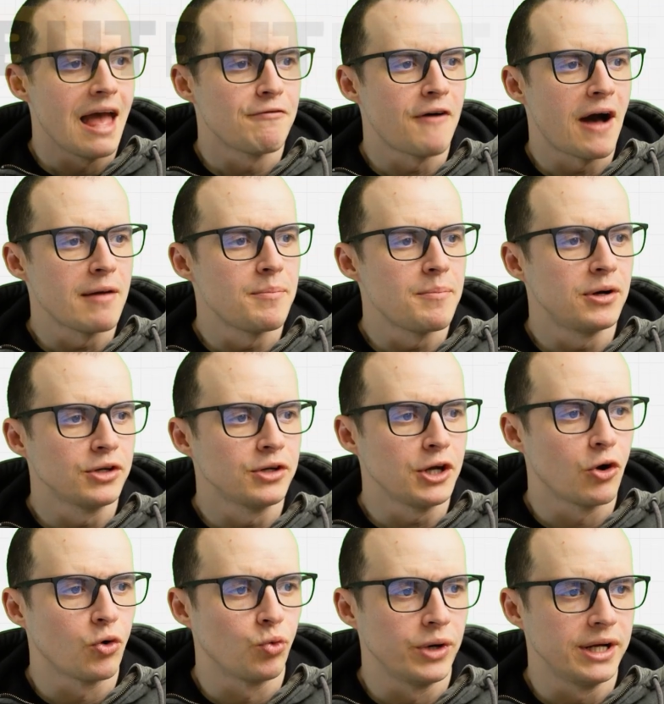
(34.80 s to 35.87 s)
I'm building a
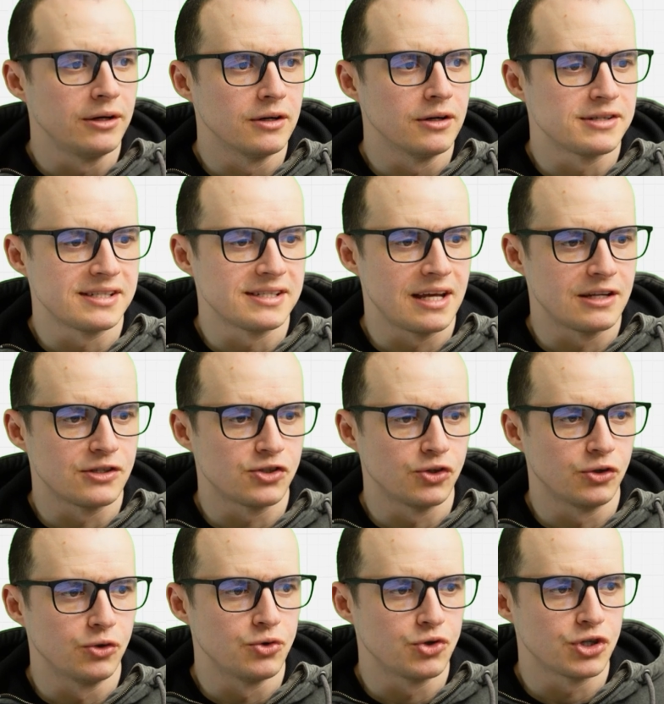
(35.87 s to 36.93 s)
real estate
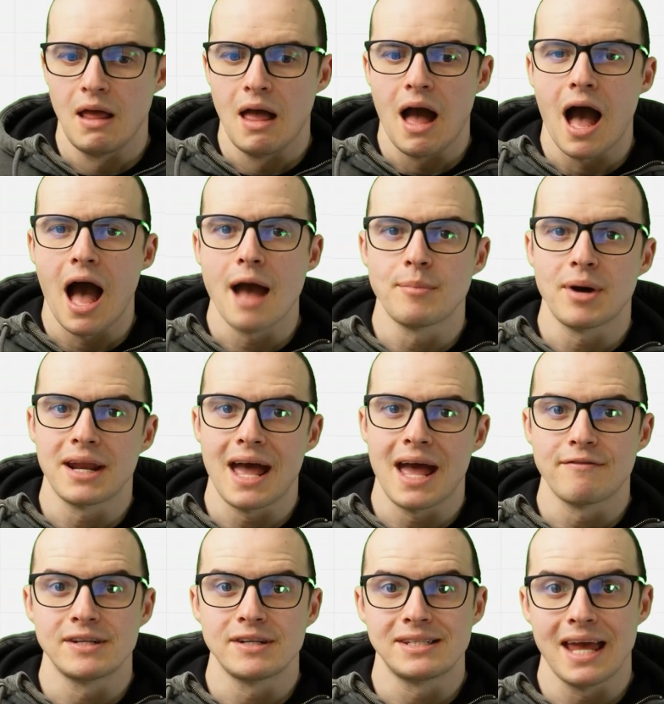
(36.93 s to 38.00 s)
solution, I might have a
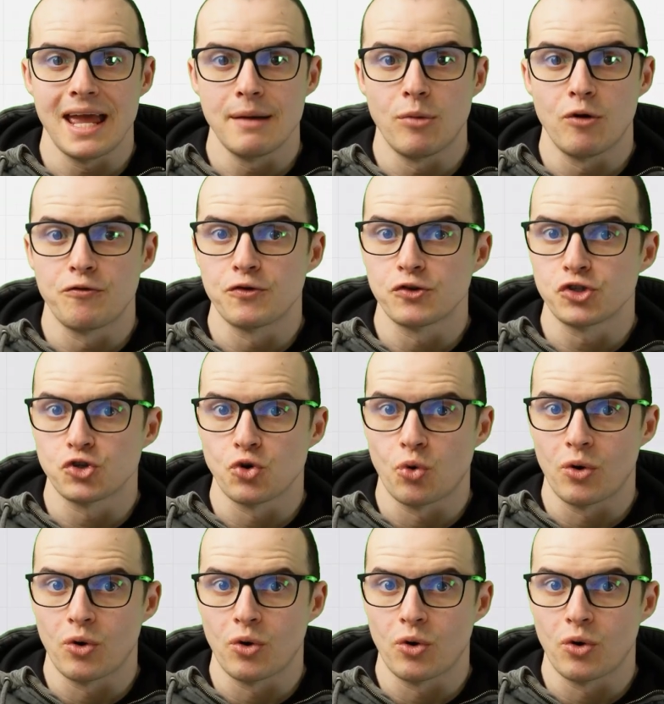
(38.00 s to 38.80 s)
table for storing